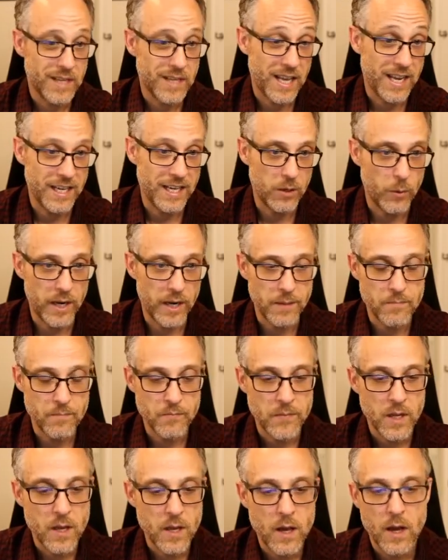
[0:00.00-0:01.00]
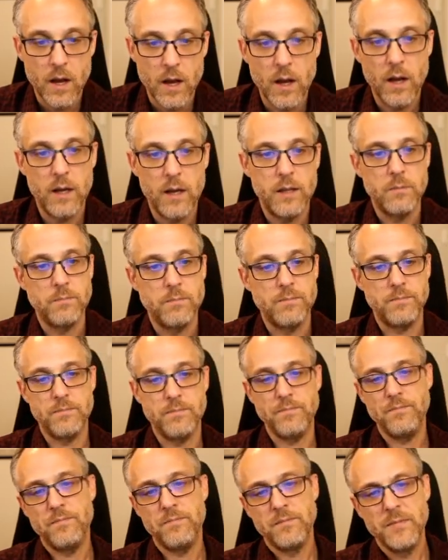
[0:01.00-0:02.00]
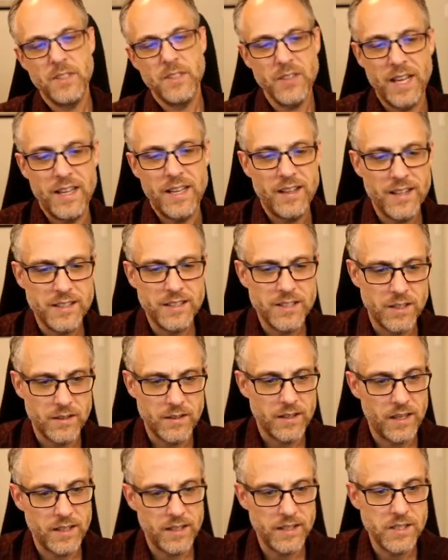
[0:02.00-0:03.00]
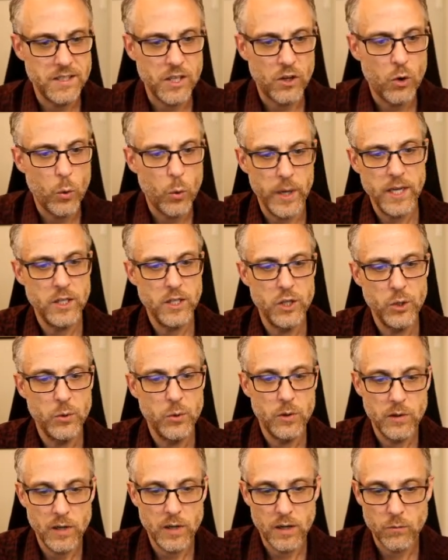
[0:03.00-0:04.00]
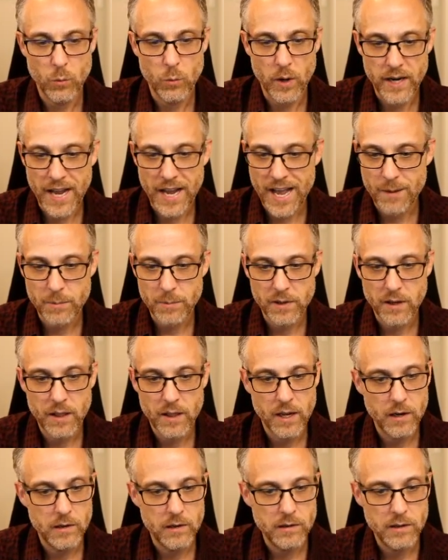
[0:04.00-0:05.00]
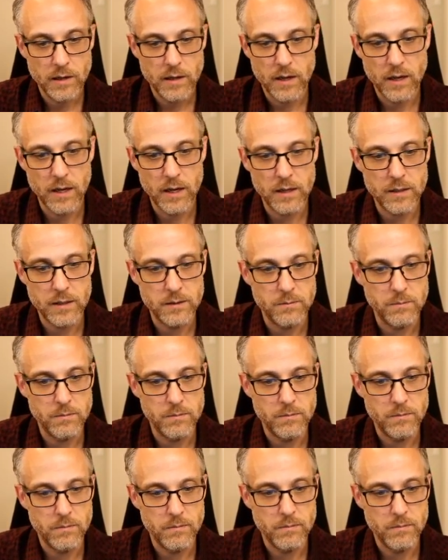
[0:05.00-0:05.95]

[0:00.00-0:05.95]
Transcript: Anyway, so yeah, that's at least a quick tour of what happened there, how